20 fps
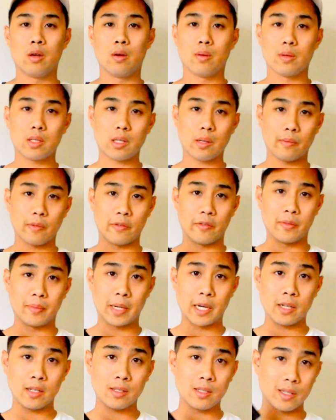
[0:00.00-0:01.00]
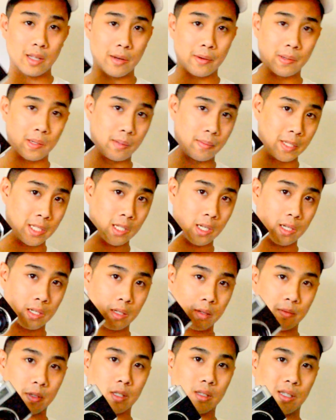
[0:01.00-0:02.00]
What's up everybody? Today we're going to be
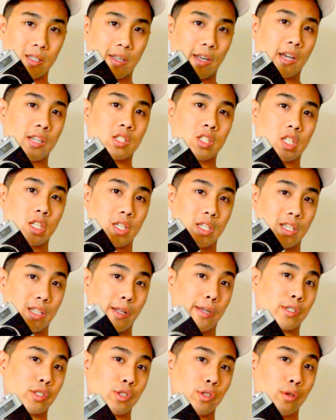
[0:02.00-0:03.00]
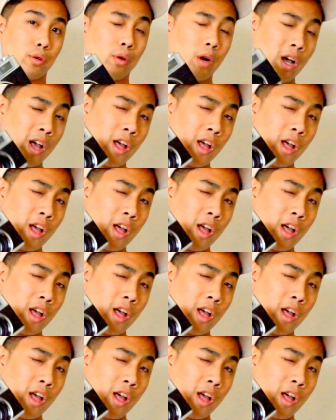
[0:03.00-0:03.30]
talking about the Yashica Electro